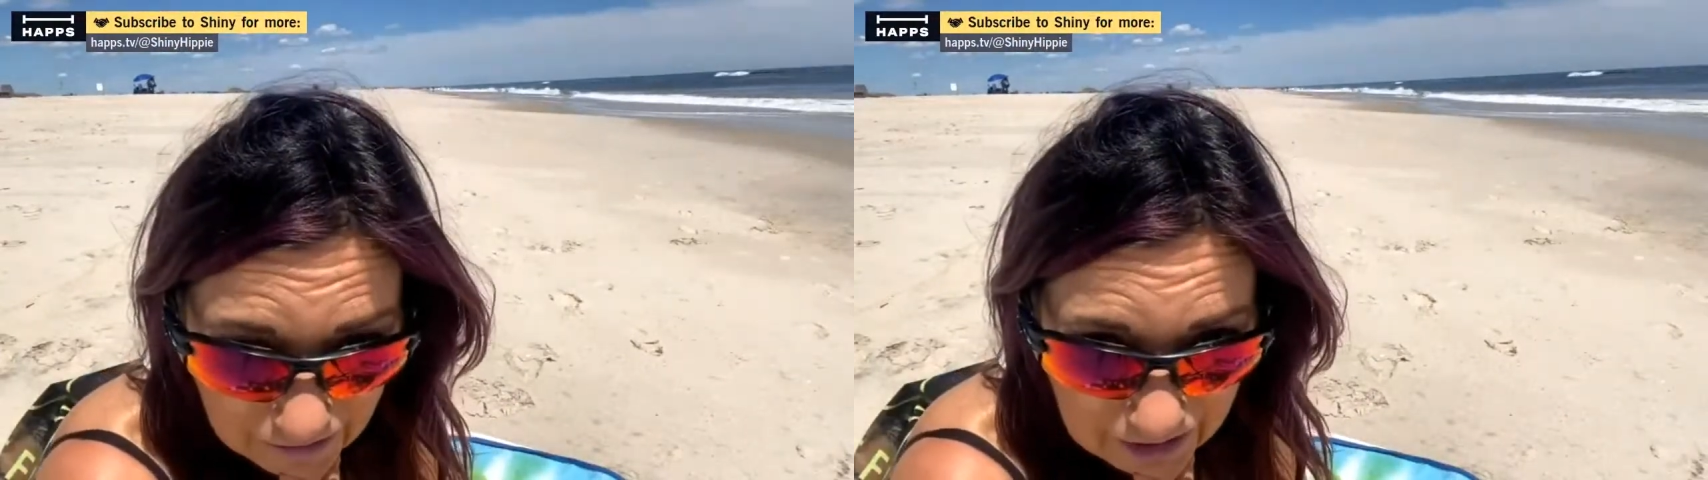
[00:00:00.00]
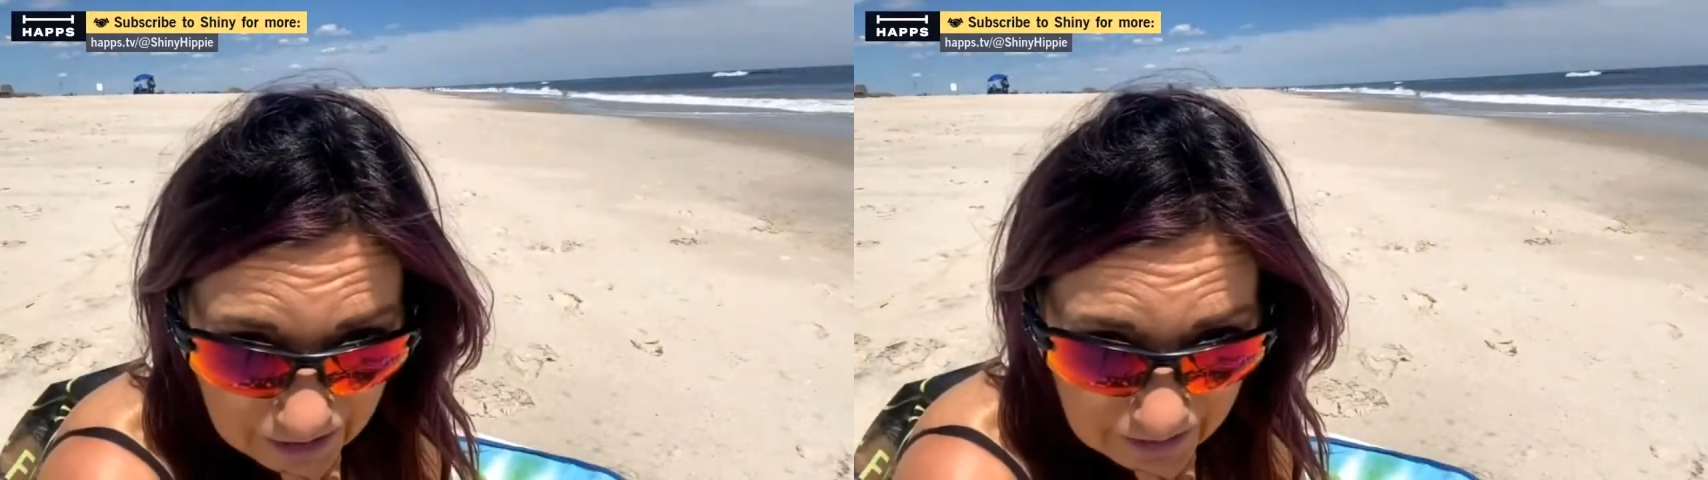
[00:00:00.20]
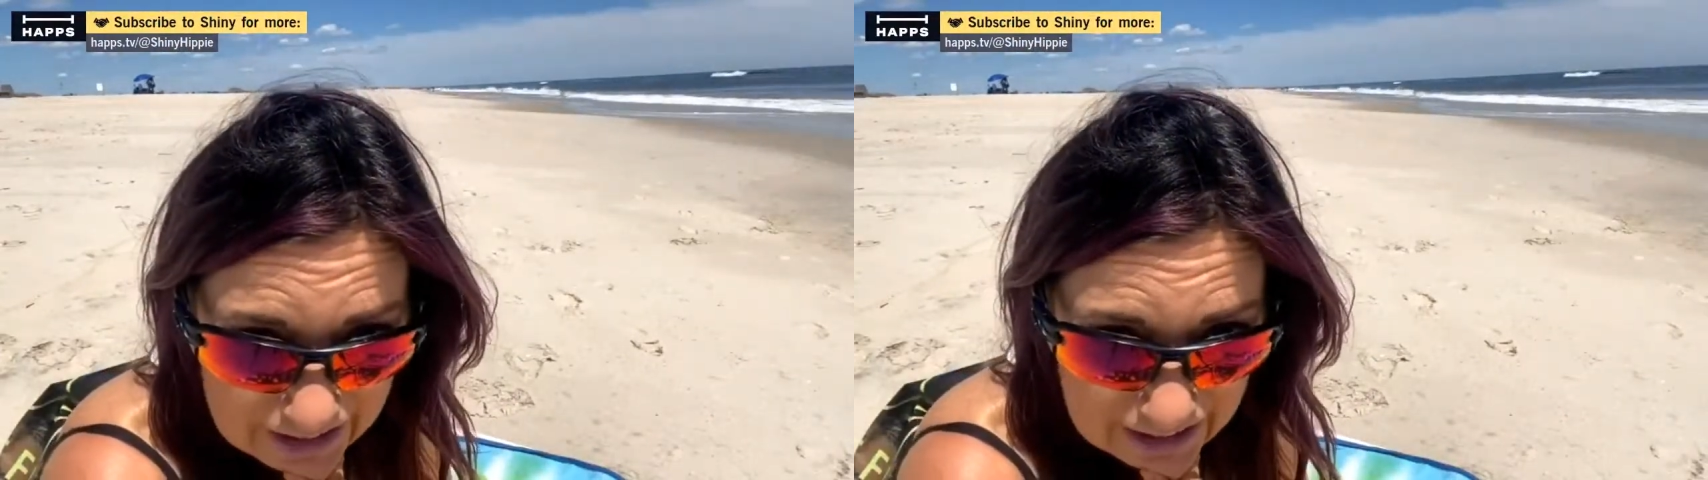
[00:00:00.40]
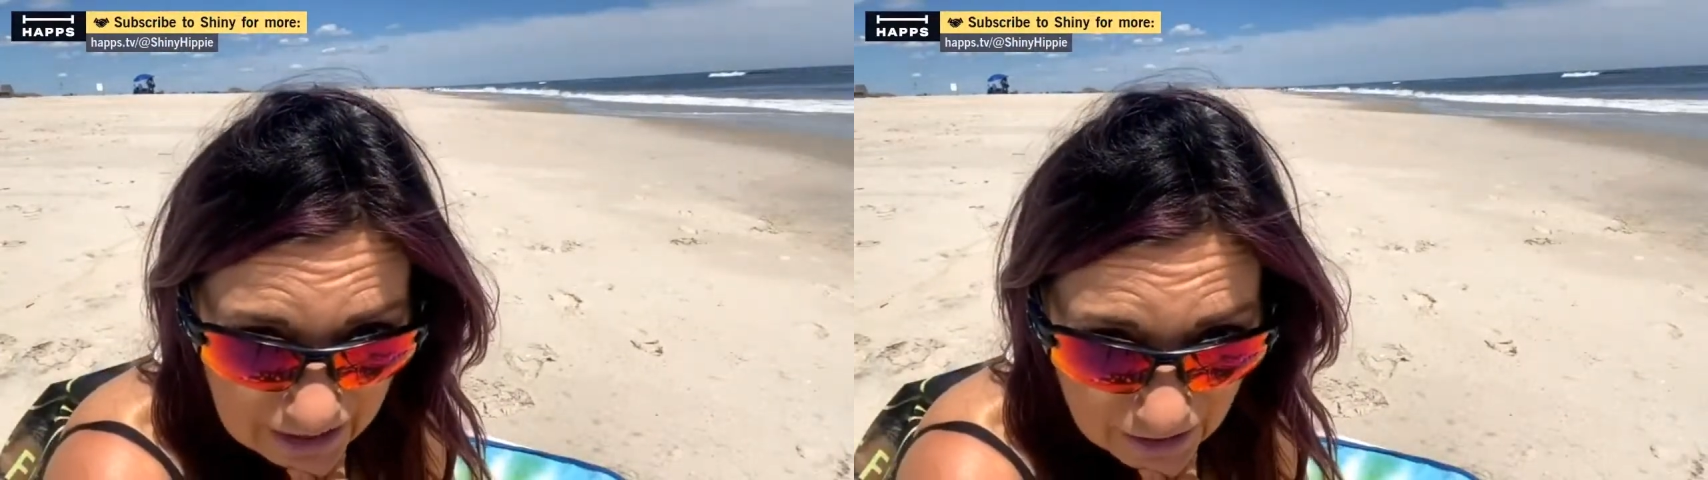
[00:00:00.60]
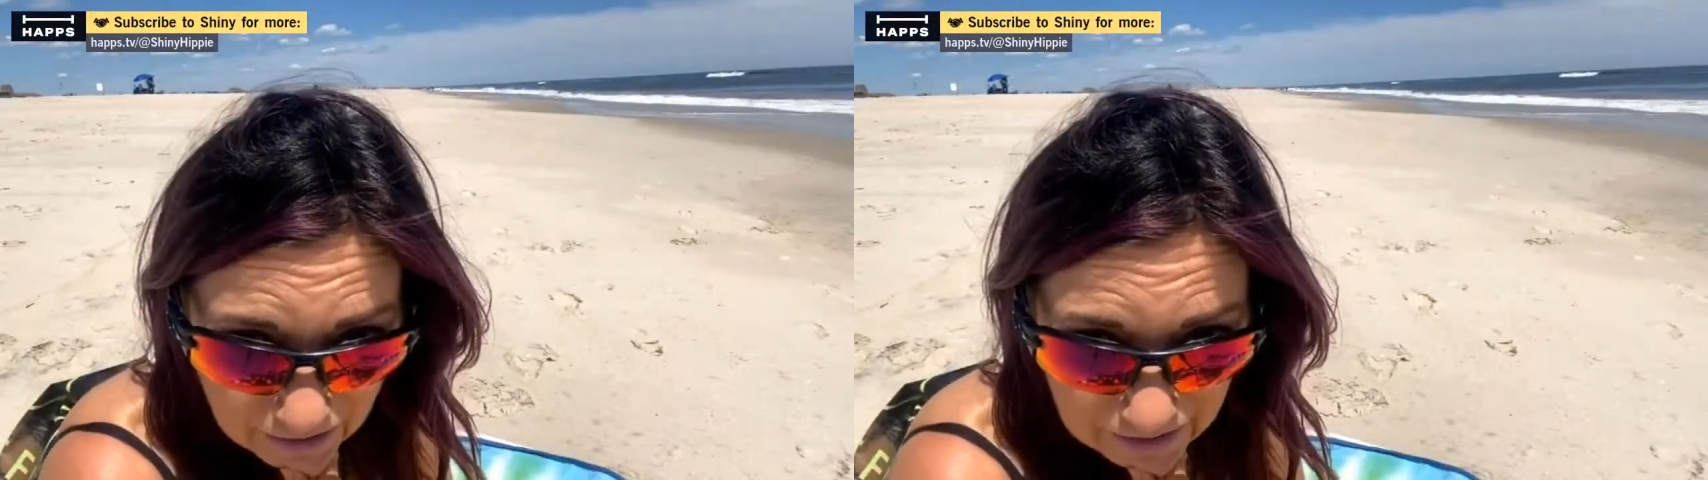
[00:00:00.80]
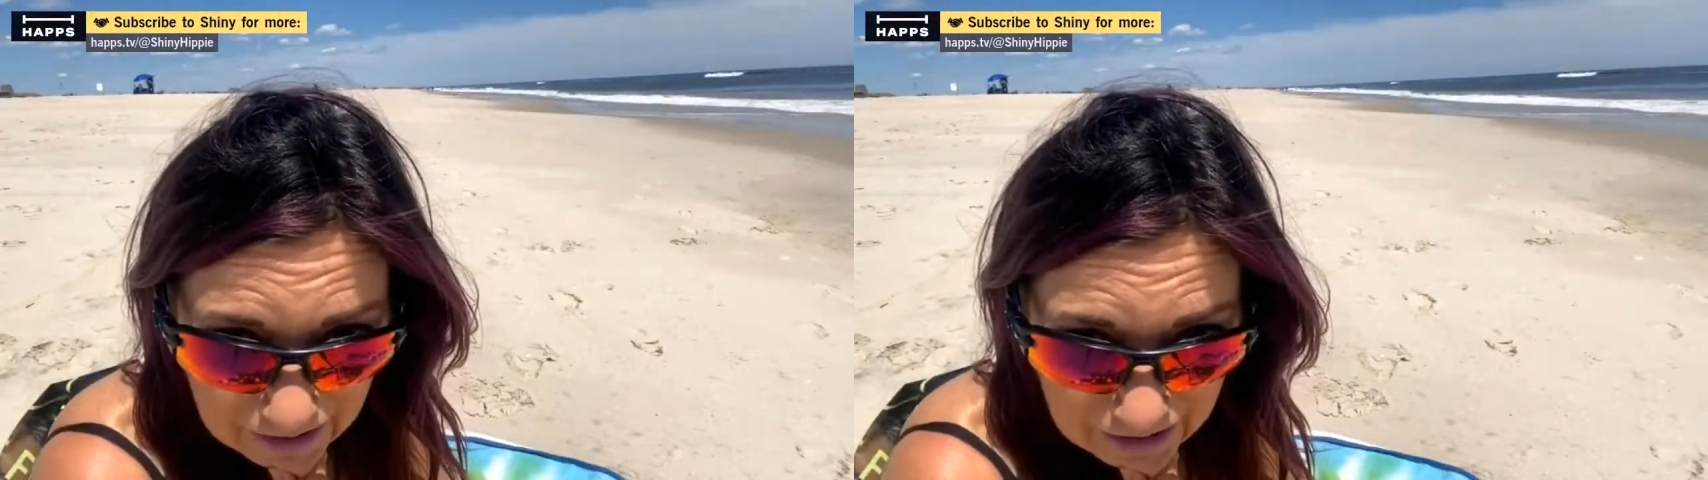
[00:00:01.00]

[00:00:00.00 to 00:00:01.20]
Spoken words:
What can we do?